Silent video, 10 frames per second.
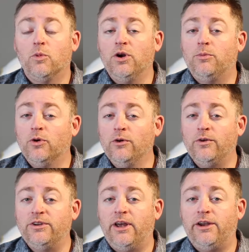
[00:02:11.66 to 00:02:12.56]

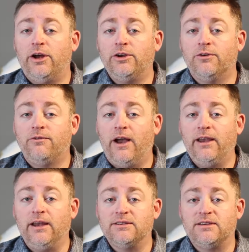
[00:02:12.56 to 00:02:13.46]
pre-approval done on your
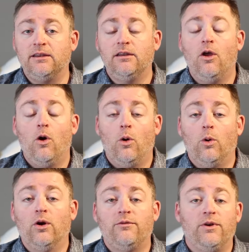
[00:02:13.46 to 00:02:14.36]
financing,
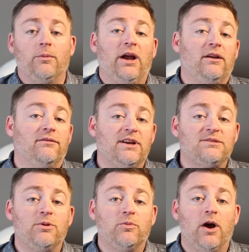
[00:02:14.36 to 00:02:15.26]
or if you're buying an
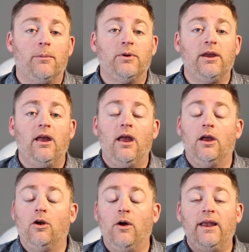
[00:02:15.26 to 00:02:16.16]
investment property,
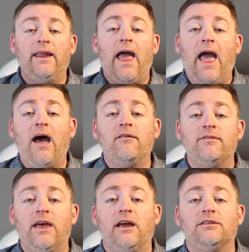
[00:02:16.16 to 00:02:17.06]
go ahead and
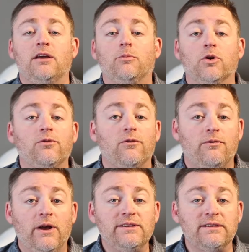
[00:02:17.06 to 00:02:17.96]
have that proof of
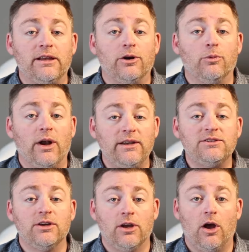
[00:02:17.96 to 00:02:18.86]
funds letter ready
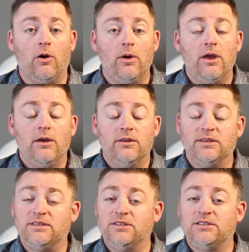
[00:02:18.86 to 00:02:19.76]
to go.
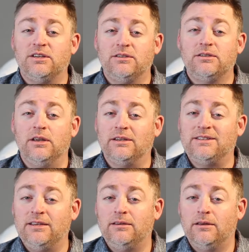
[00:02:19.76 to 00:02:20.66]
This is just
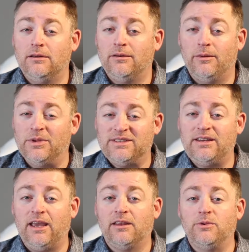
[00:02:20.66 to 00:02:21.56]
a
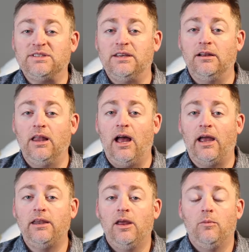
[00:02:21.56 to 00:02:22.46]
mistake that we see a
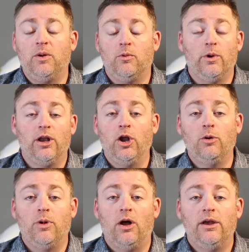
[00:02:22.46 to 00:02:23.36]
lot. People want to
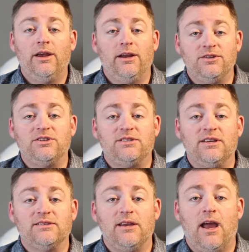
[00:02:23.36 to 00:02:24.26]
lowball, and it just
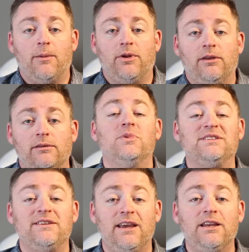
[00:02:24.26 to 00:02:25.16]
doesn't happen.
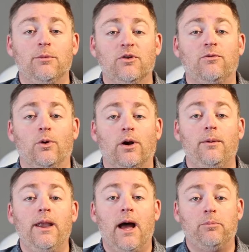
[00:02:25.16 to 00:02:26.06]
Mistake number 4,
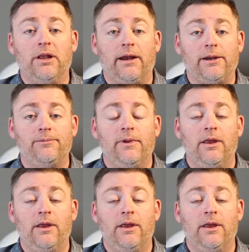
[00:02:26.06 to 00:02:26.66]
not planning.